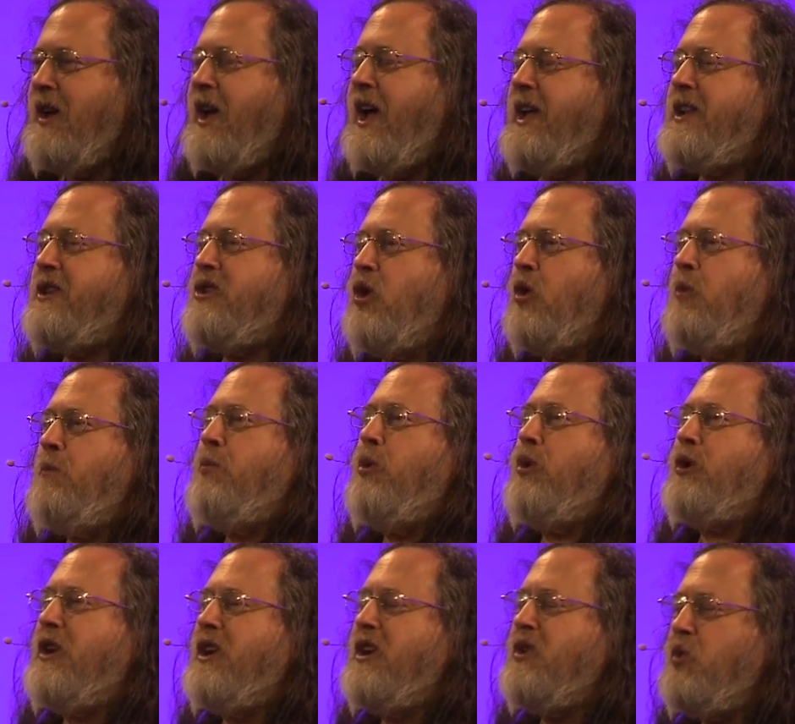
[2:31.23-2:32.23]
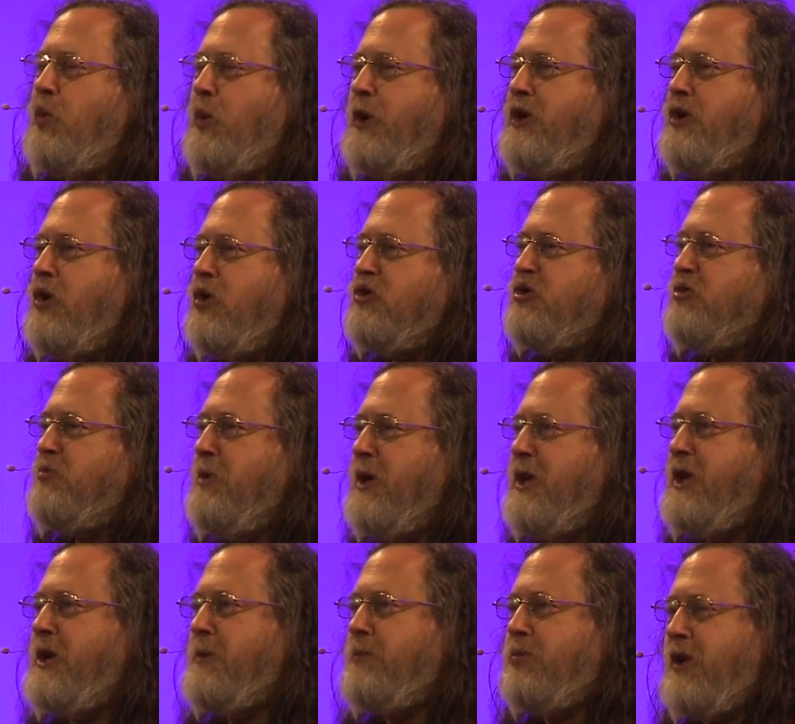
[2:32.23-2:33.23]
and don't put it in Windows
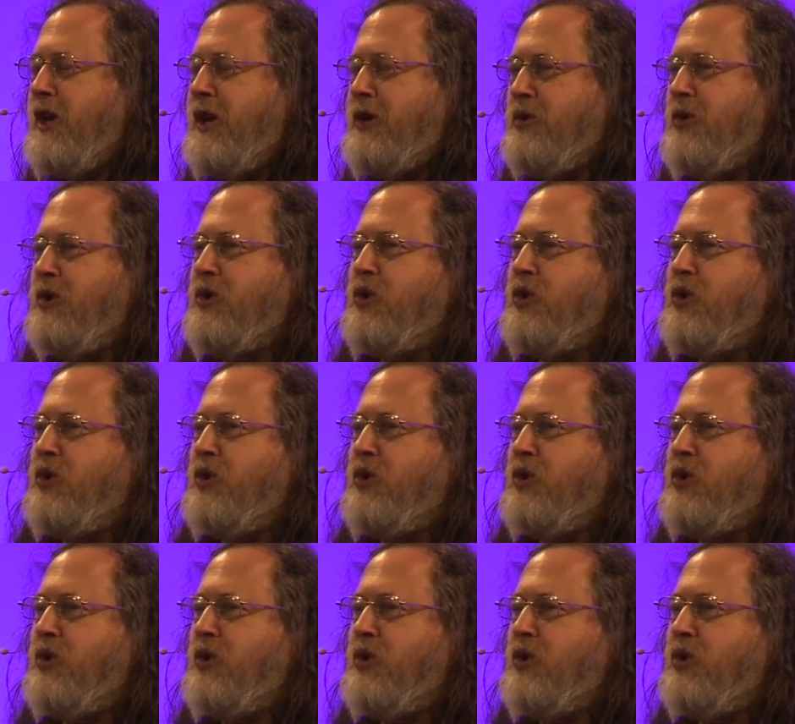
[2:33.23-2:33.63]
Media Player or